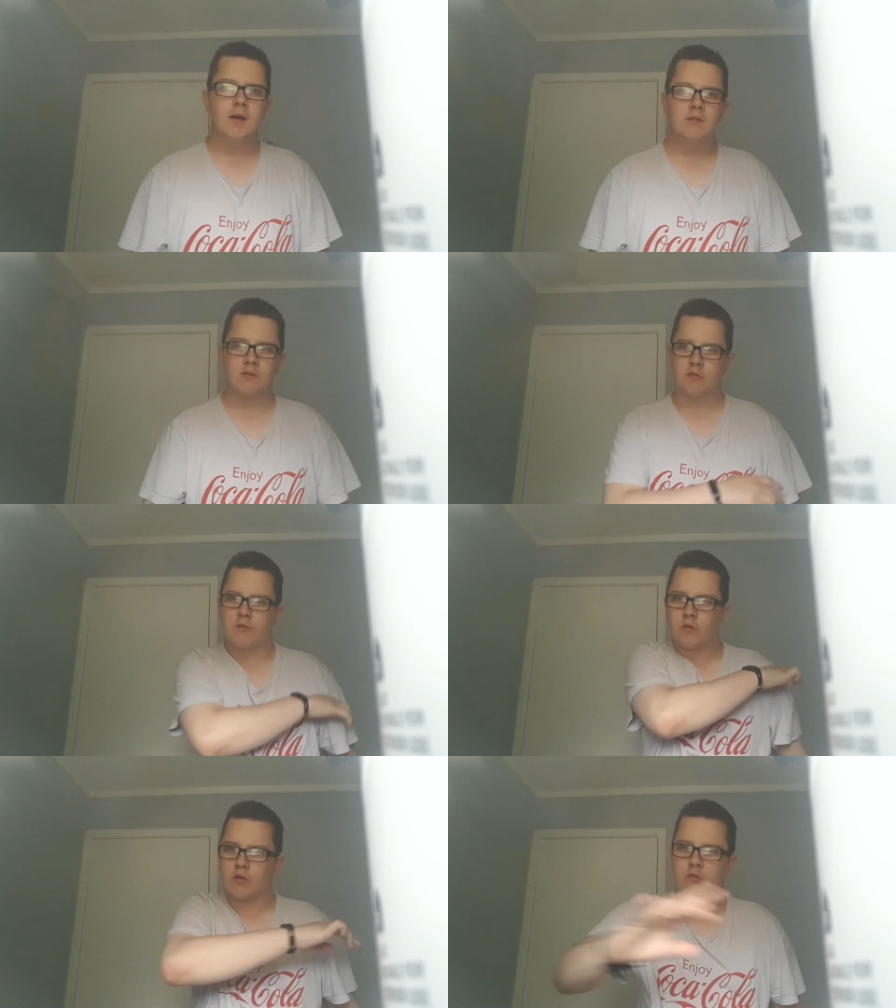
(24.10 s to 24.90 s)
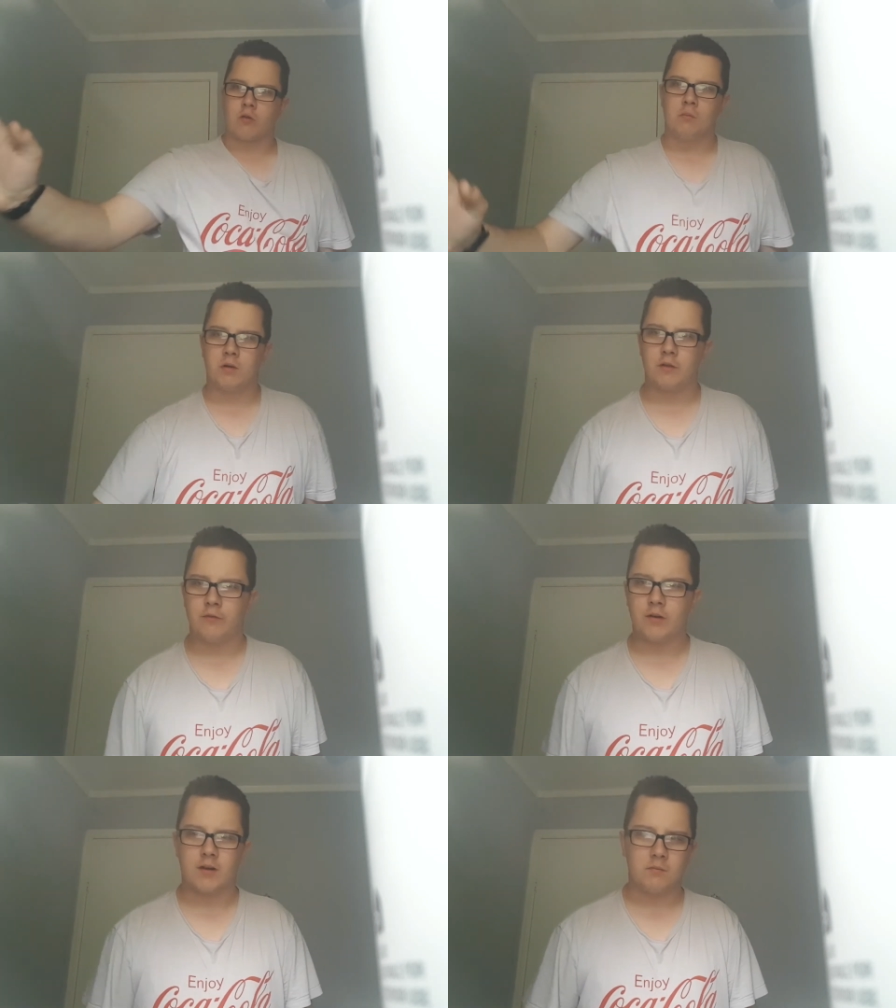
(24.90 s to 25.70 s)
Just forced me
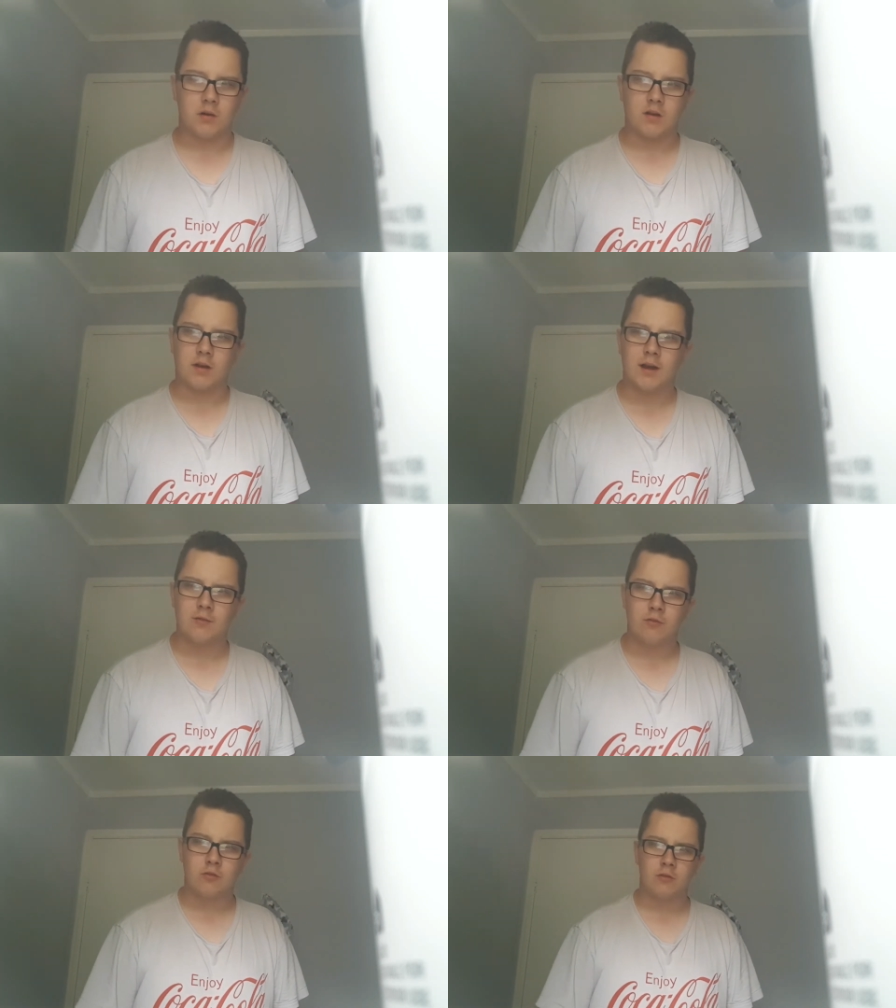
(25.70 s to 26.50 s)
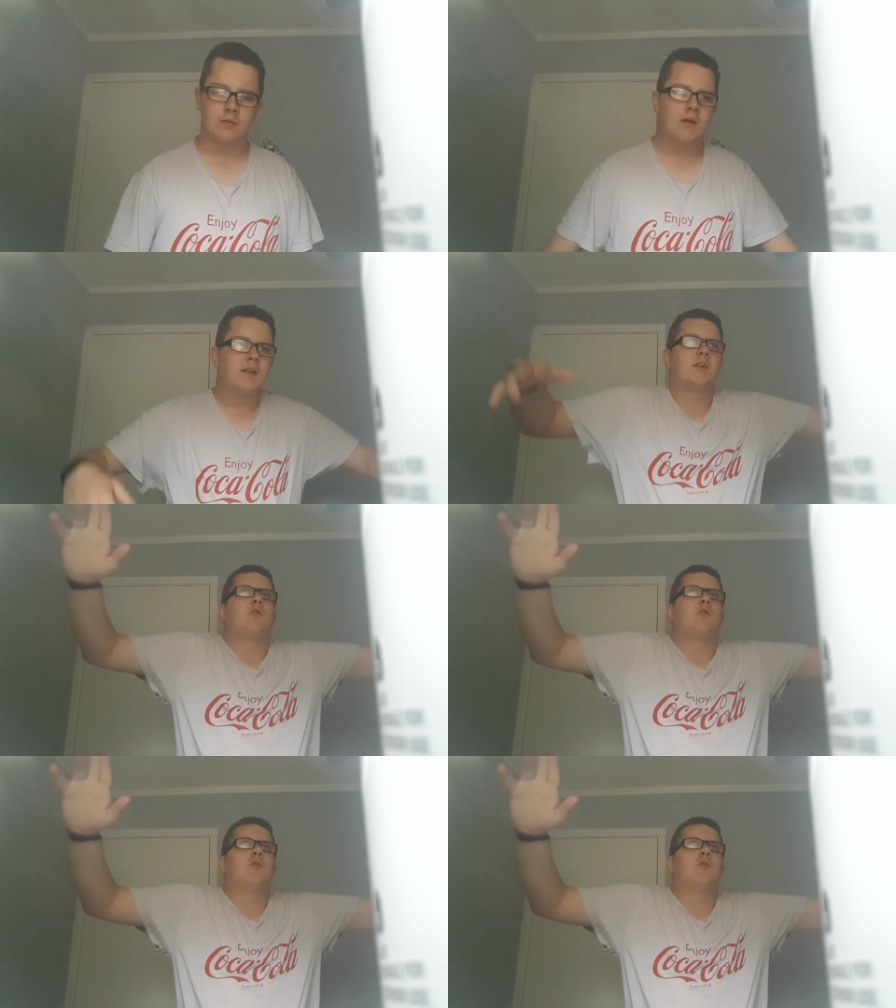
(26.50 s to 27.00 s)
motherfucking Moray Council, the